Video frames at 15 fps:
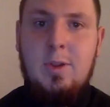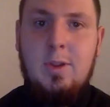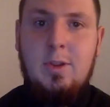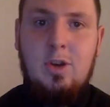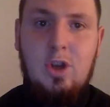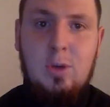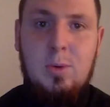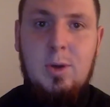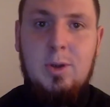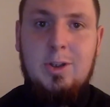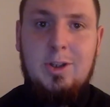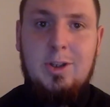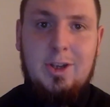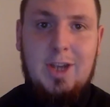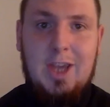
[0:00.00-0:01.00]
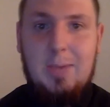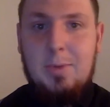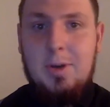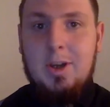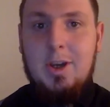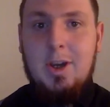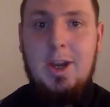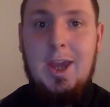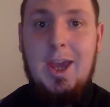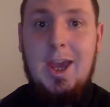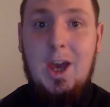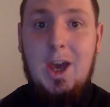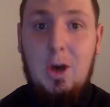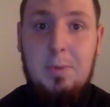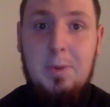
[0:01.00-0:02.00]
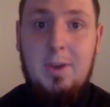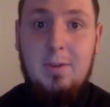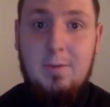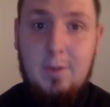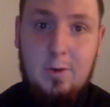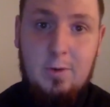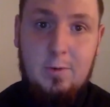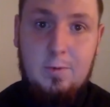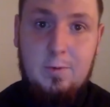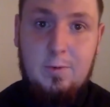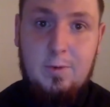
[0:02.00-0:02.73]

then the New World Entertainment are going to help it evolve.